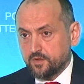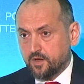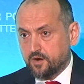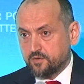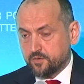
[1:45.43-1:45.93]

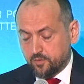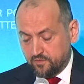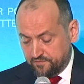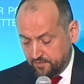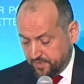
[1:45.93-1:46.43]

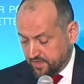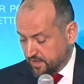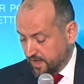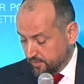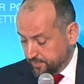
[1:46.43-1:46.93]
of a big
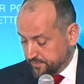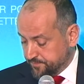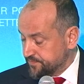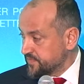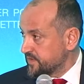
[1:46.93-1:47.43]
help
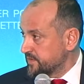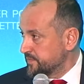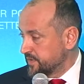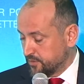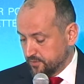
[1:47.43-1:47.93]

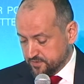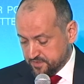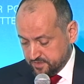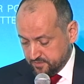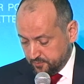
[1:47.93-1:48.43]

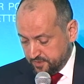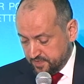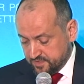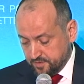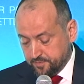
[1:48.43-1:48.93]
because we
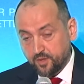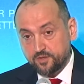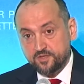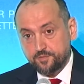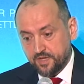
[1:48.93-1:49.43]
as
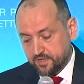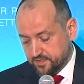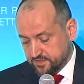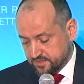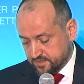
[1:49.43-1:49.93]

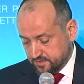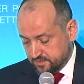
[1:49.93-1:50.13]
policymakers,